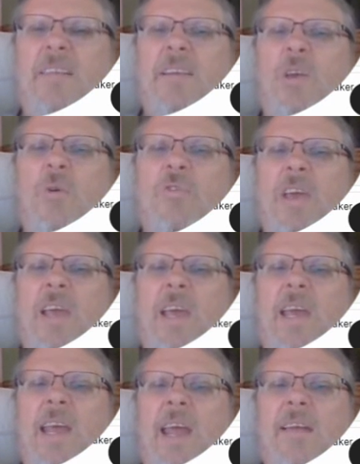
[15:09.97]
using
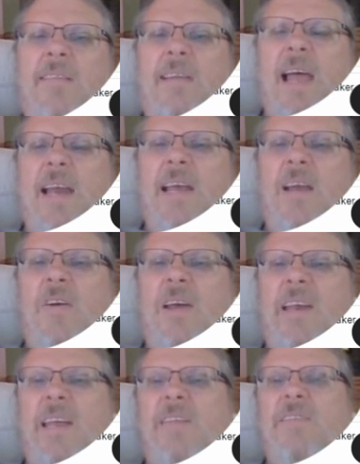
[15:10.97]
Enhanced Lightning
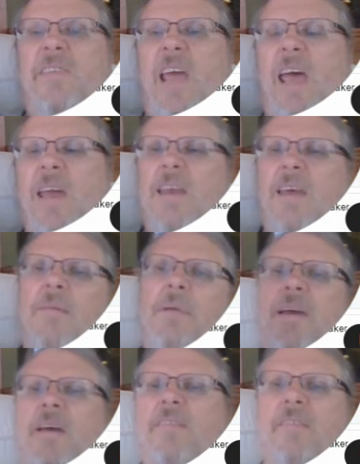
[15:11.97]
Grid instead
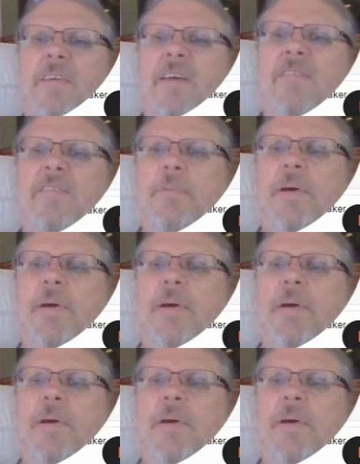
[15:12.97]
because of this.